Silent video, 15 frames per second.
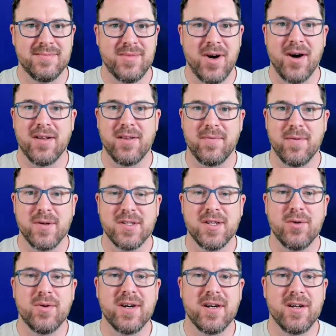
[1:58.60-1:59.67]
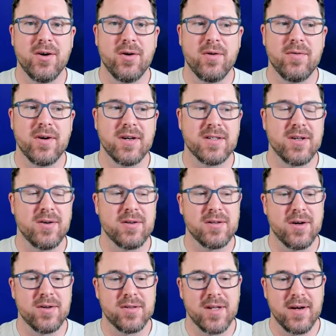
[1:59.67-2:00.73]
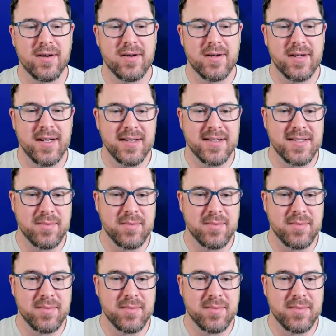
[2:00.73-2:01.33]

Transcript: right, the first skill we're going to go over is called Caldera. It's the